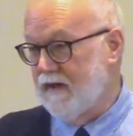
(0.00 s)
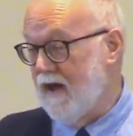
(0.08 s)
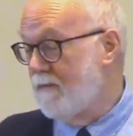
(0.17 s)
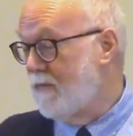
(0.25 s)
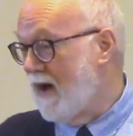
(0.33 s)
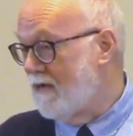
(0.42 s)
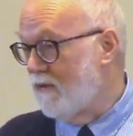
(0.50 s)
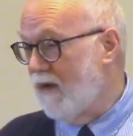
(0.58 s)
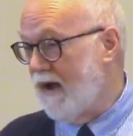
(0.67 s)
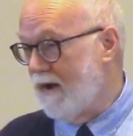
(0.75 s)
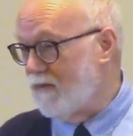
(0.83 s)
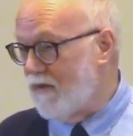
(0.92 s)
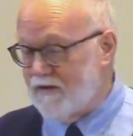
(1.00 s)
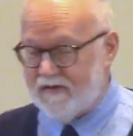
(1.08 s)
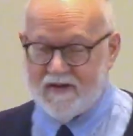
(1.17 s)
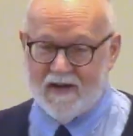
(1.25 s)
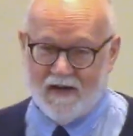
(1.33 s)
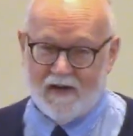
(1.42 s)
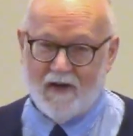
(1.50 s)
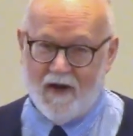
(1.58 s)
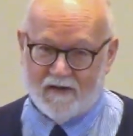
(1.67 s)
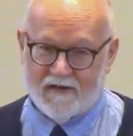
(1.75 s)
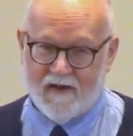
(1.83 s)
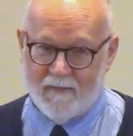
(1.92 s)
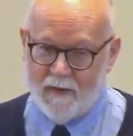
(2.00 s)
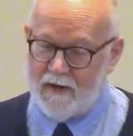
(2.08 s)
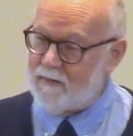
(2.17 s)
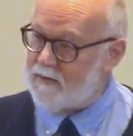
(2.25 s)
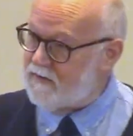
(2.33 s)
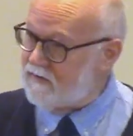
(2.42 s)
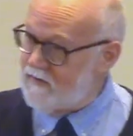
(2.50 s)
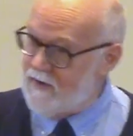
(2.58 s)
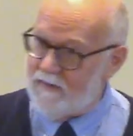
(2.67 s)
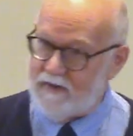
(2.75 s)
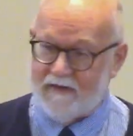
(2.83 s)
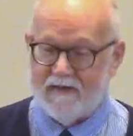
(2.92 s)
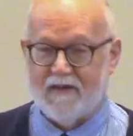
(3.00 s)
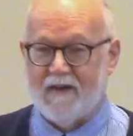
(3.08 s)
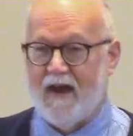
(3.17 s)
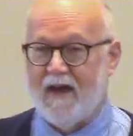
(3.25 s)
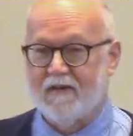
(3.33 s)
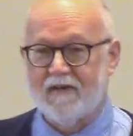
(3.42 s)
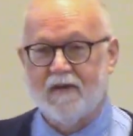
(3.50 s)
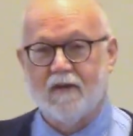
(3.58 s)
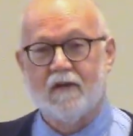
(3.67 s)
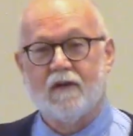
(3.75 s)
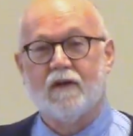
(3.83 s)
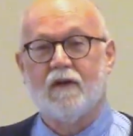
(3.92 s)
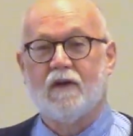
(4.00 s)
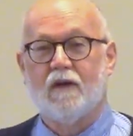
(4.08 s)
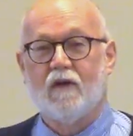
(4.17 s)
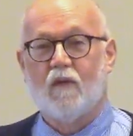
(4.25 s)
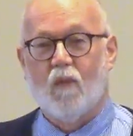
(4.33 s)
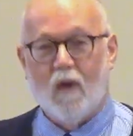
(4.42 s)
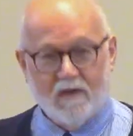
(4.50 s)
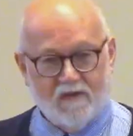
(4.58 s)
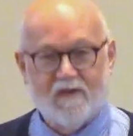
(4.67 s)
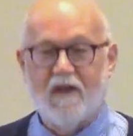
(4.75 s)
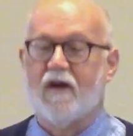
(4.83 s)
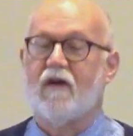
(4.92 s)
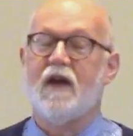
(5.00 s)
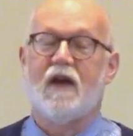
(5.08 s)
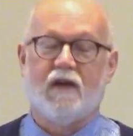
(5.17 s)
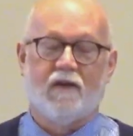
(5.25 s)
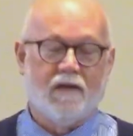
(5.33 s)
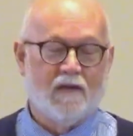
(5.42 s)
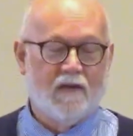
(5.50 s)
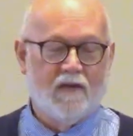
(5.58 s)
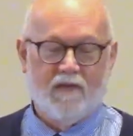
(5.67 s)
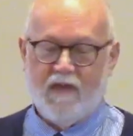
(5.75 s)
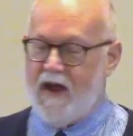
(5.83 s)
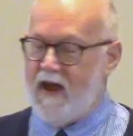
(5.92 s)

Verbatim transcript: And by the way, once the in laws come in, which is no easy task, once they're in, they